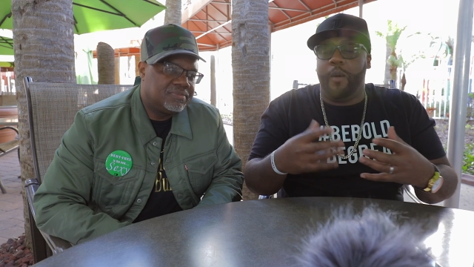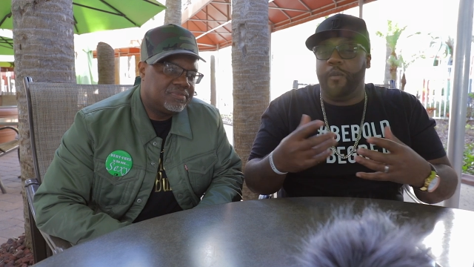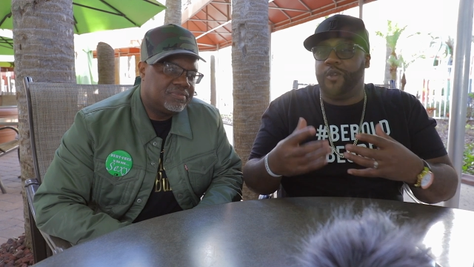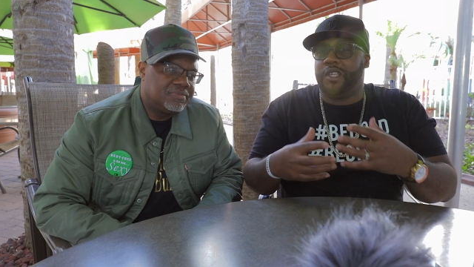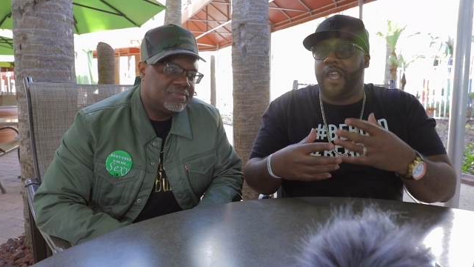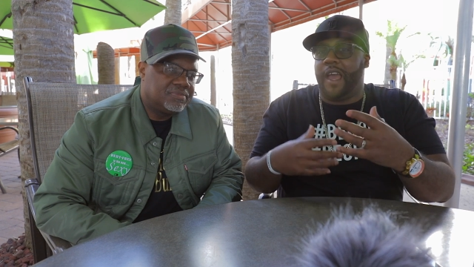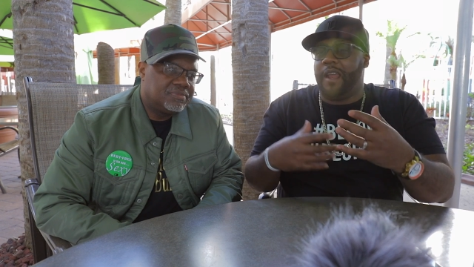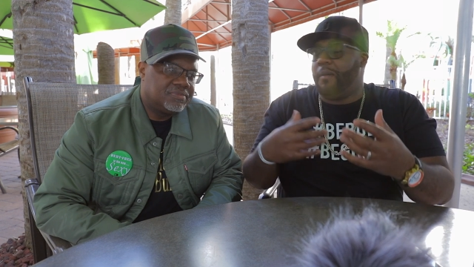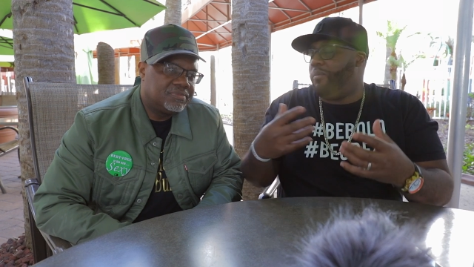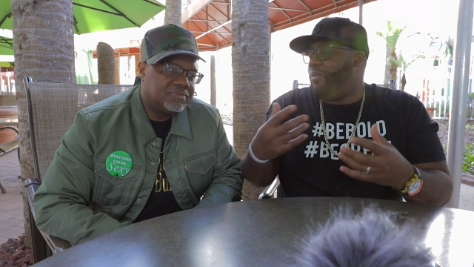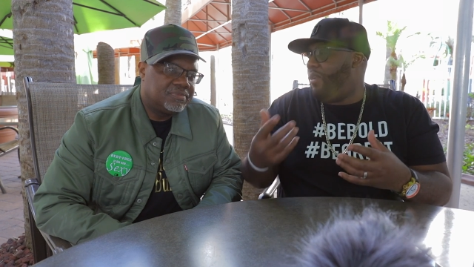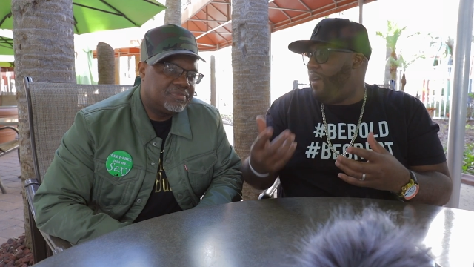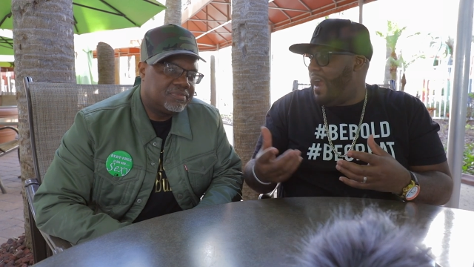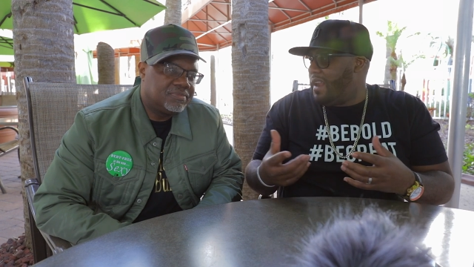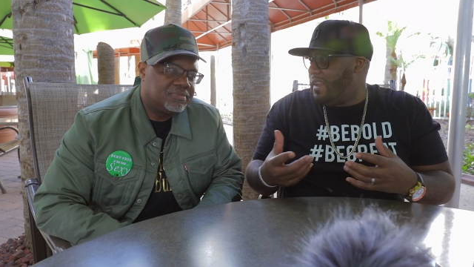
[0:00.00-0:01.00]
Speaker 1: almost kind of
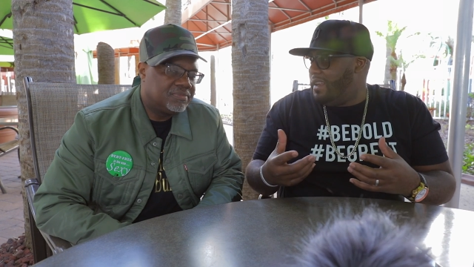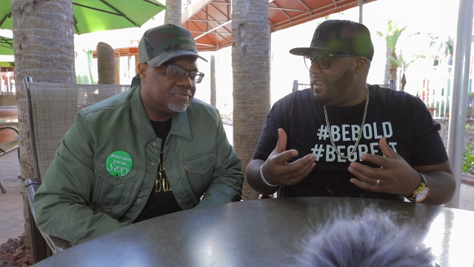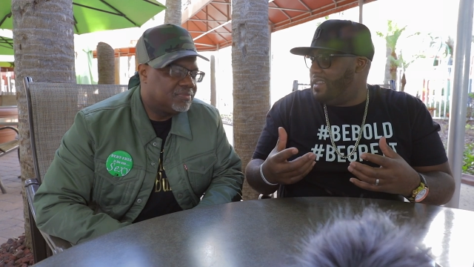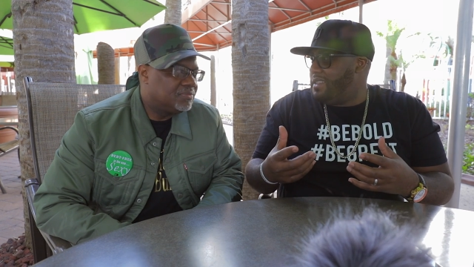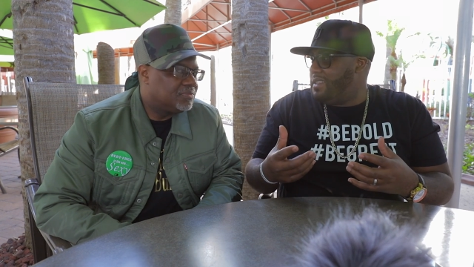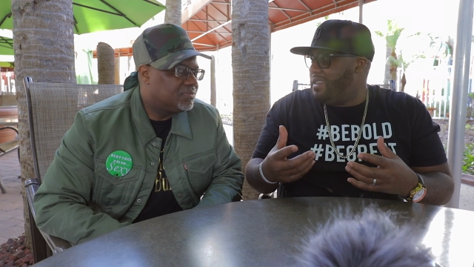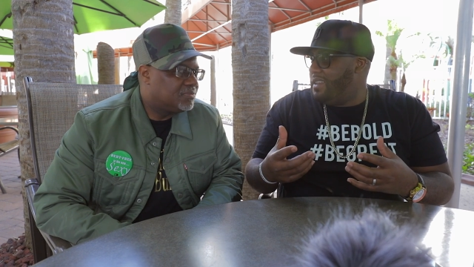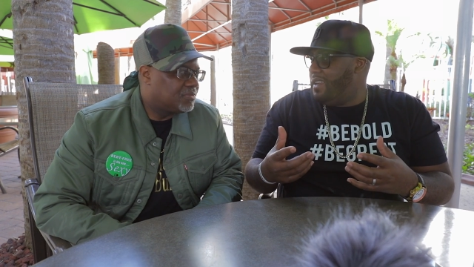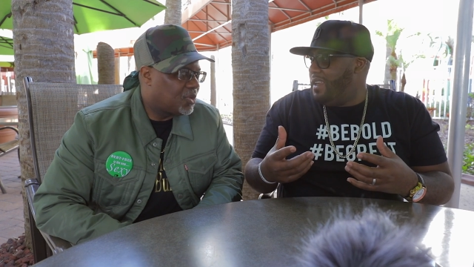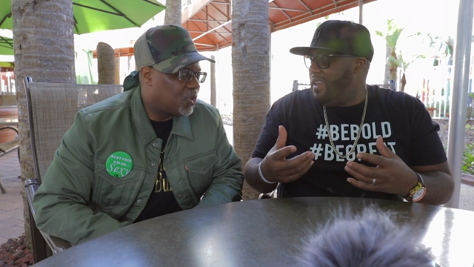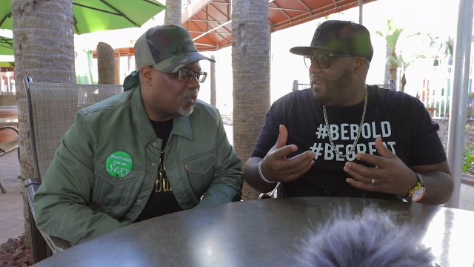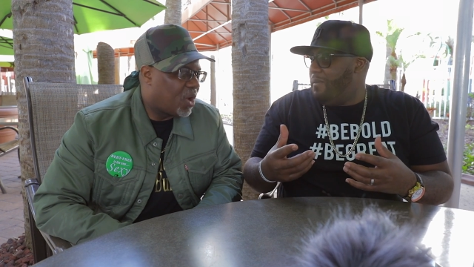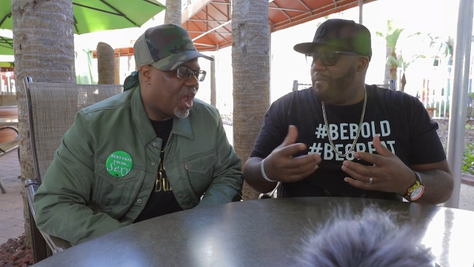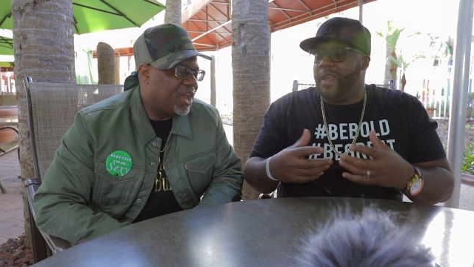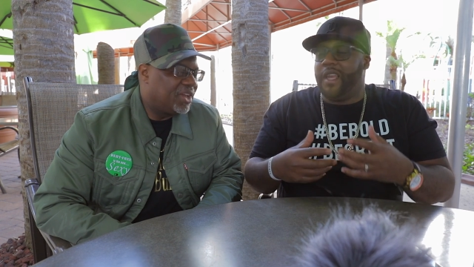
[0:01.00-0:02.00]
practice Right.